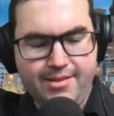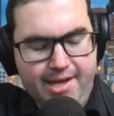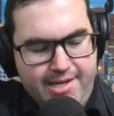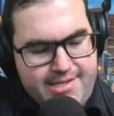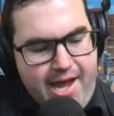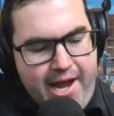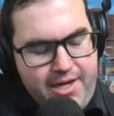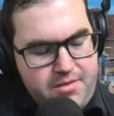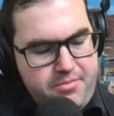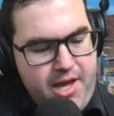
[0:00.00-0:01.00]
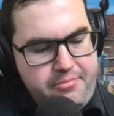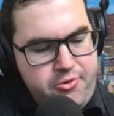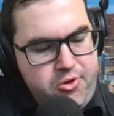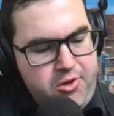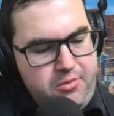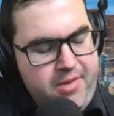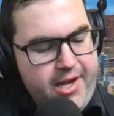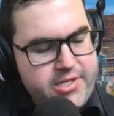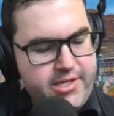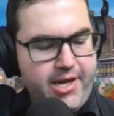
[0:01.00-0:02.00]
these eight people
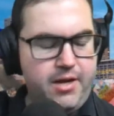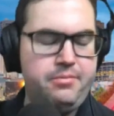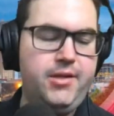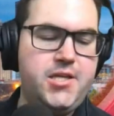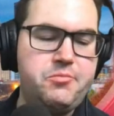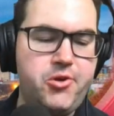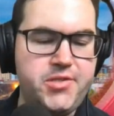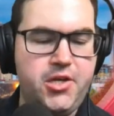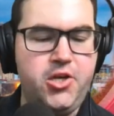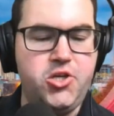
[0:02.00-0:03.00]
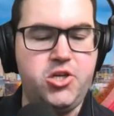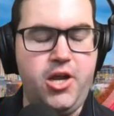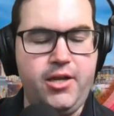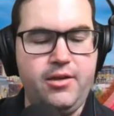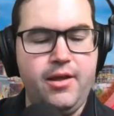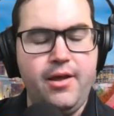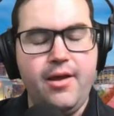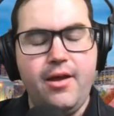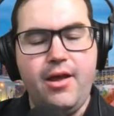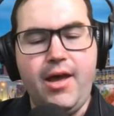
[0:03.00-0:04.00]
managed to get a police prosecution
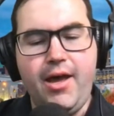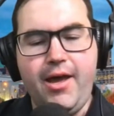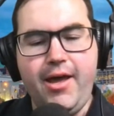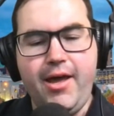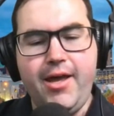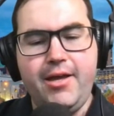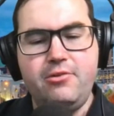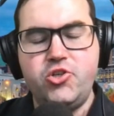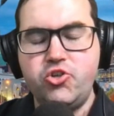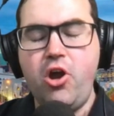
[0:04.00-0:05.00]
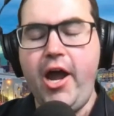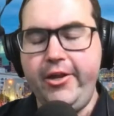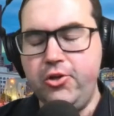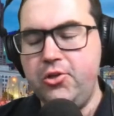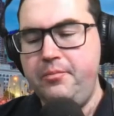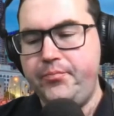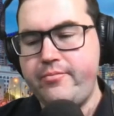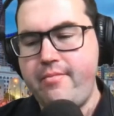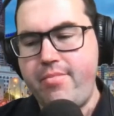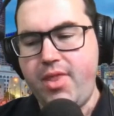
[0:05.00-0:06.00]
uh, trial
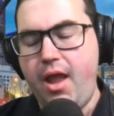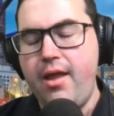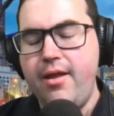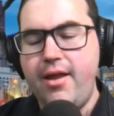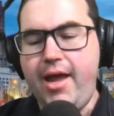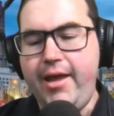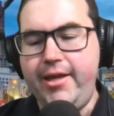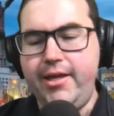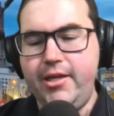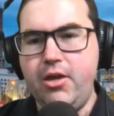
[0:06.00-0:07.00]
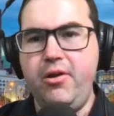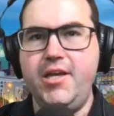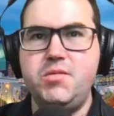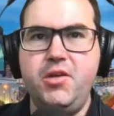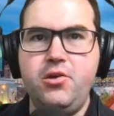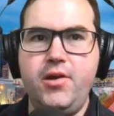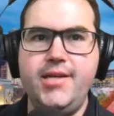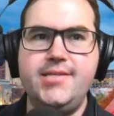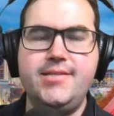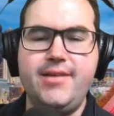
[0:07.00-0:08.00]
going is
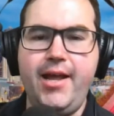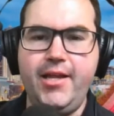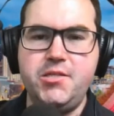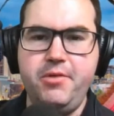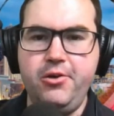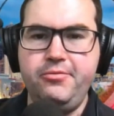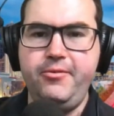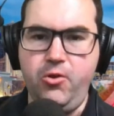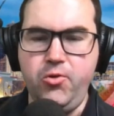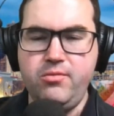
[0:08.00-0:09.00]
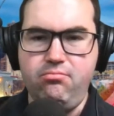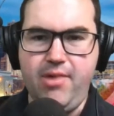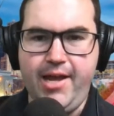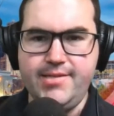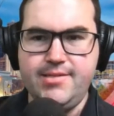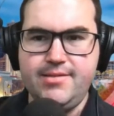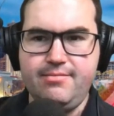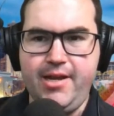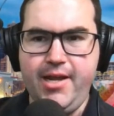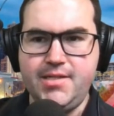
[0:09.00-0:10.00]
because Alex Belfield, as
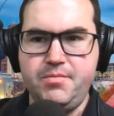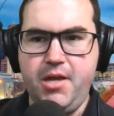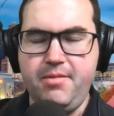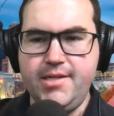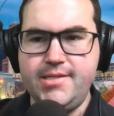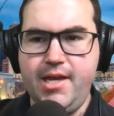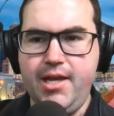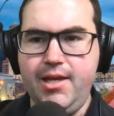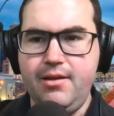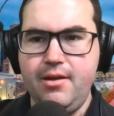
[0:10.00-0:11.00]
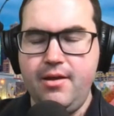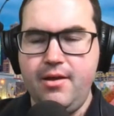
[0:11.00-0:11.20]
an ex BBC